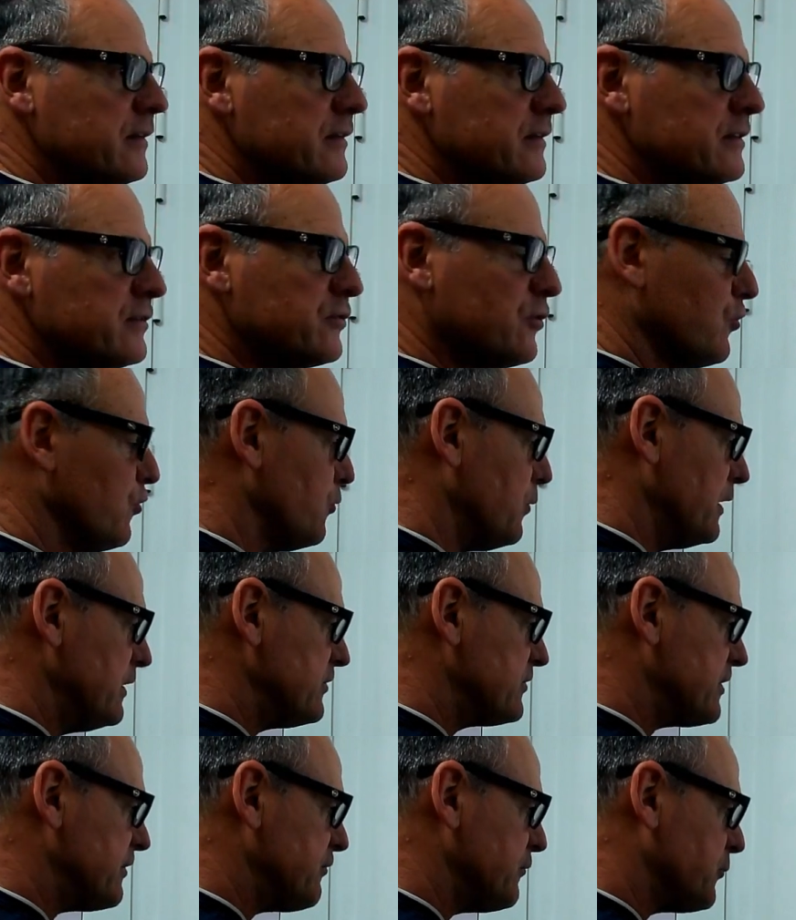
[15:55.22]
there's
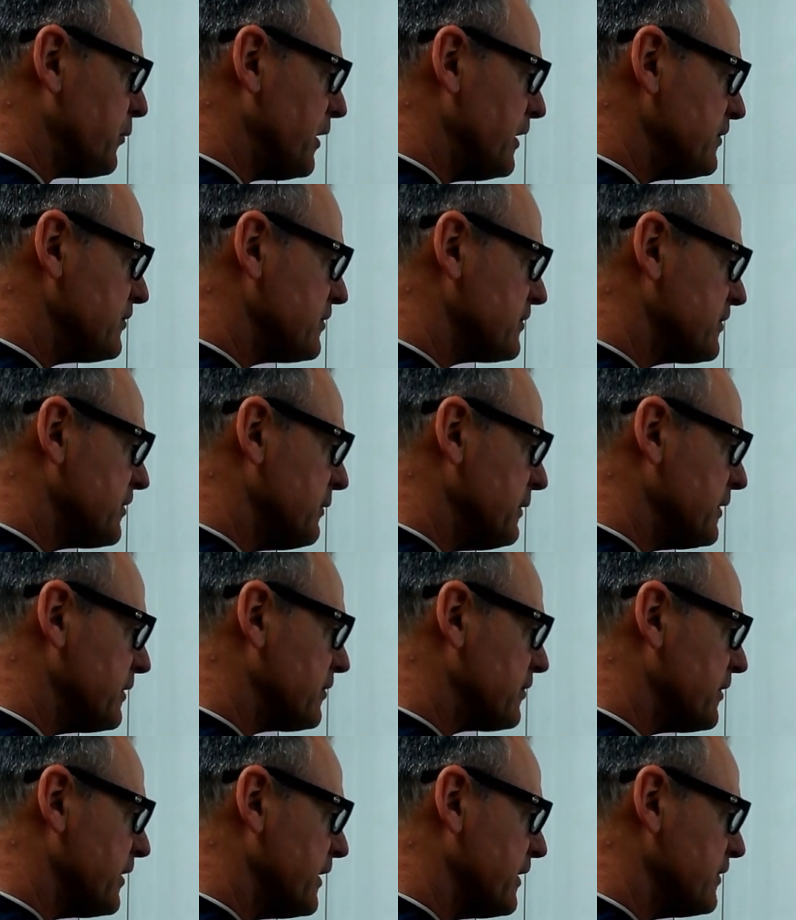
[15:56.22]
always different ways of doing
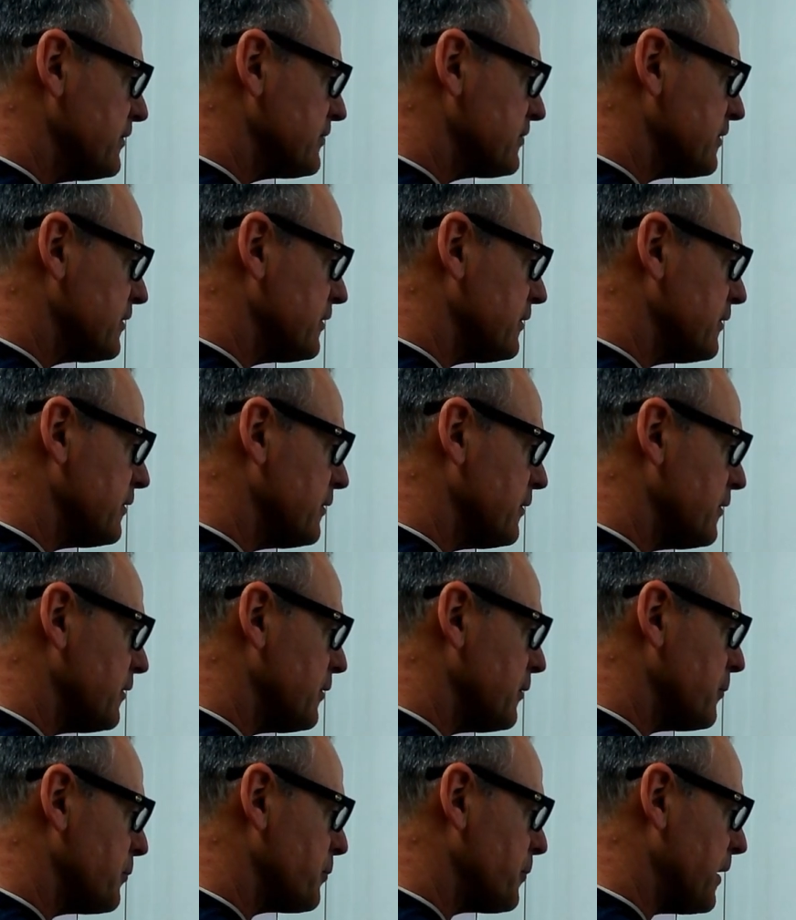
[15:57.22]
things,
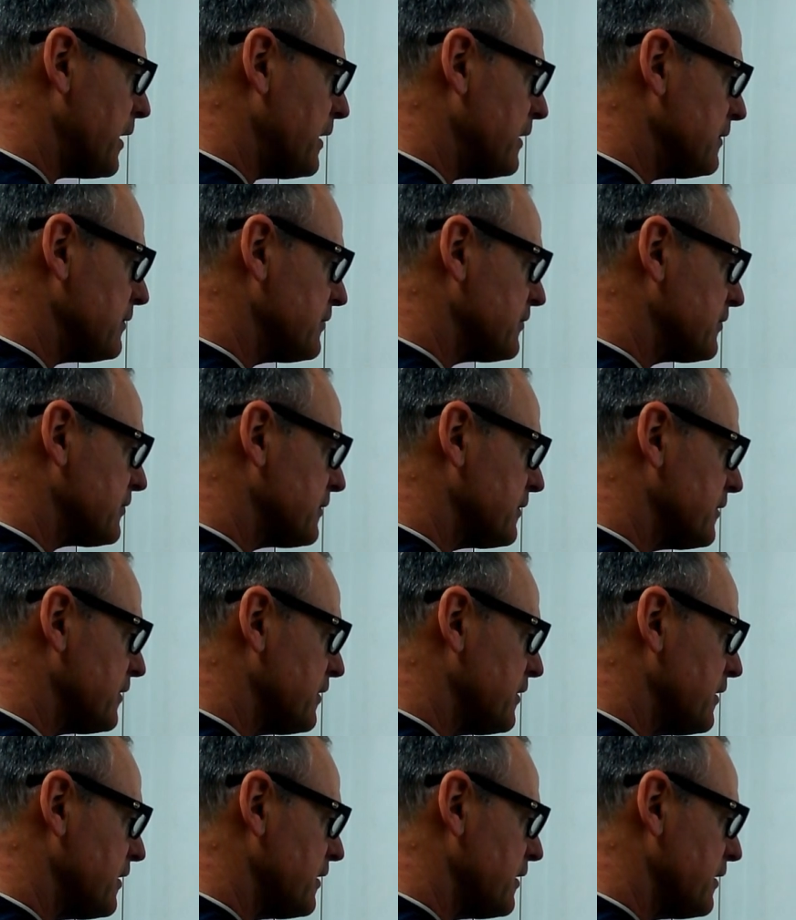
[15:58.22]
but
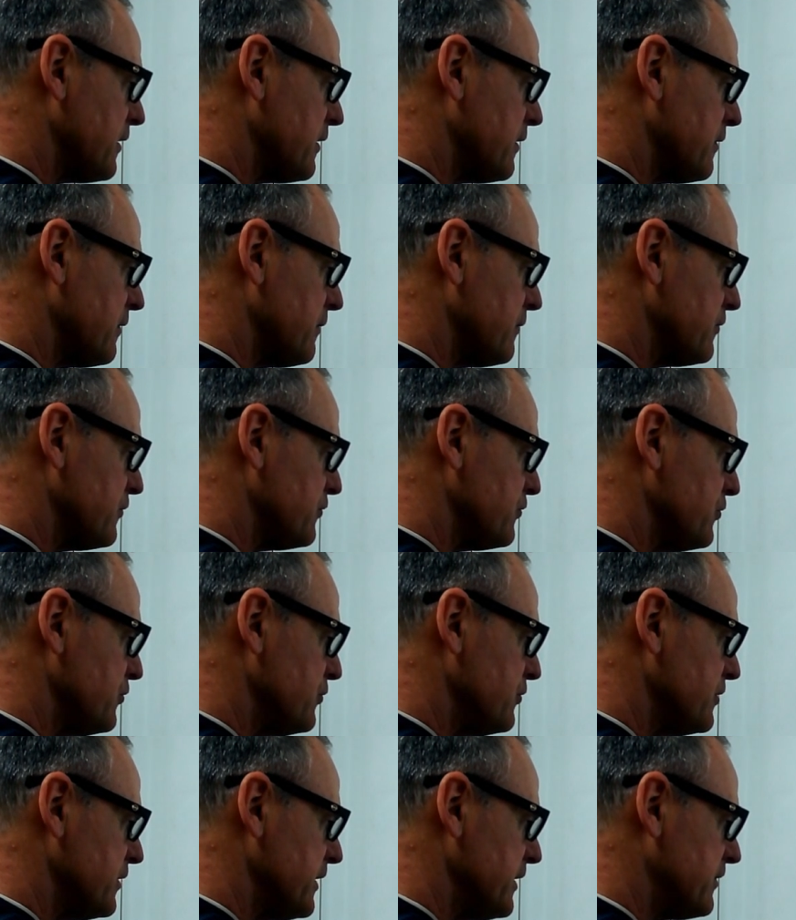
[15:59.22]

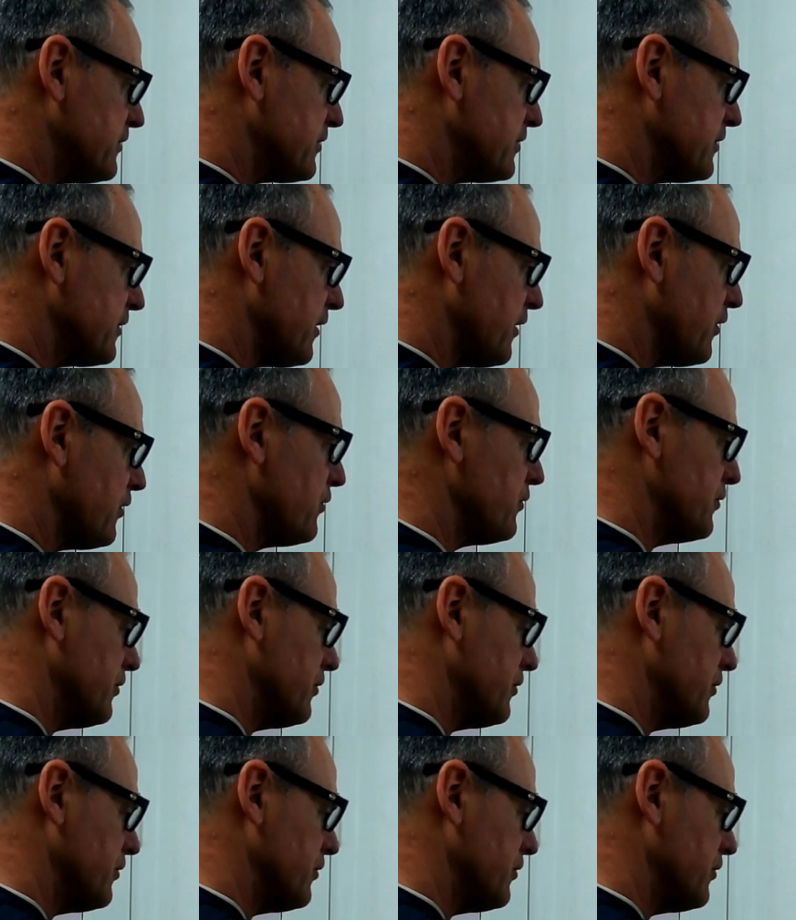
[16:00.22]
you need to know